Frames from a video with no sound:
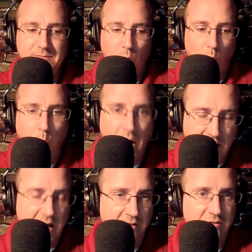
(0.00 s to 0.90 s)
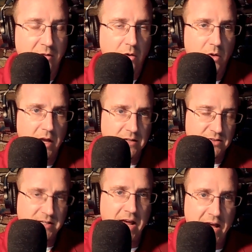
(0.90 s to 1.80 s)
what if,
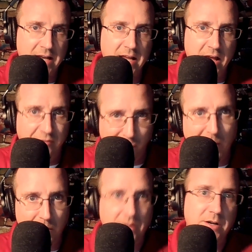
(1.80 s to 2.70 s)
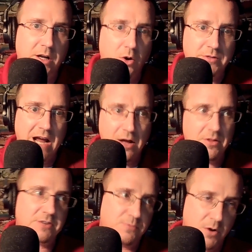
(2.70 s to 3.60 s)
instead, if we were going to go down
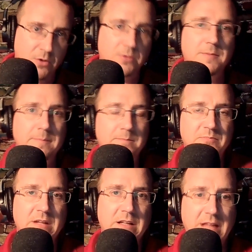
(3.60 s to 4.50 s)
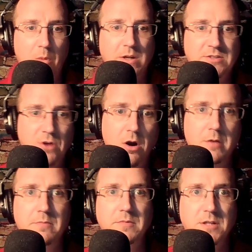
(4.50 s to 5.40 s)
this road, that we
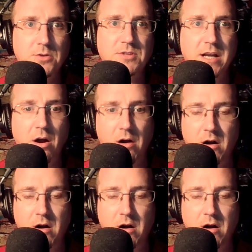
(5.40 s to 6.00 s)
start using